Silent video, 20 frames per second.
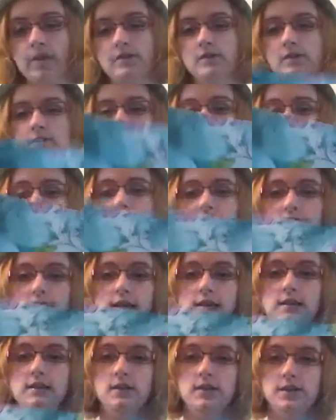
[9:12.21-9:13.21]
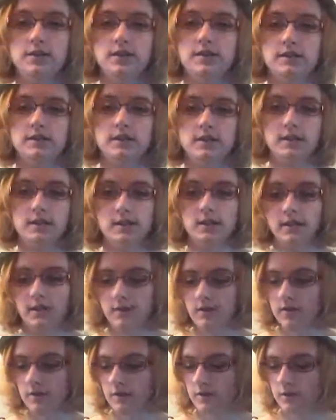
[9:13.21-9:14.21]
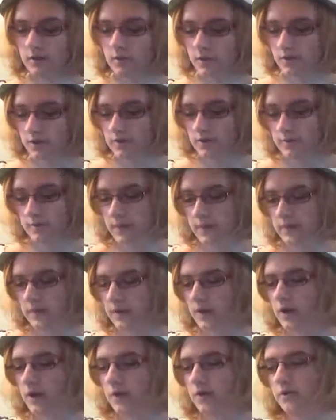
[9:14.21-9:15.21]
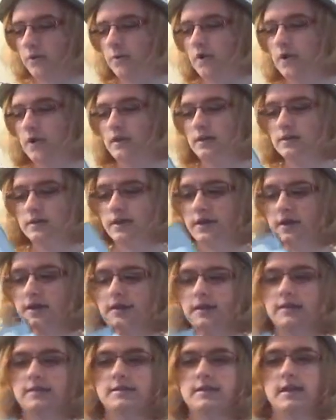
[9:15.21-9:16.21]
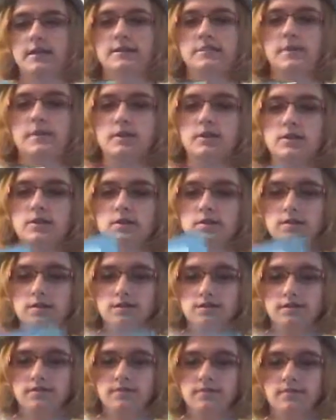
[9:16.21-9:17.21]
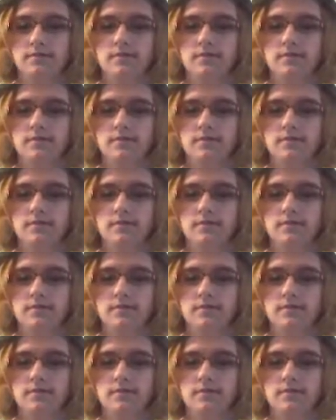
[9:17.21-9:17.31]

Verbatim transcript: So anyways, that's our Disney World binder. Oh, sorry, these last pages,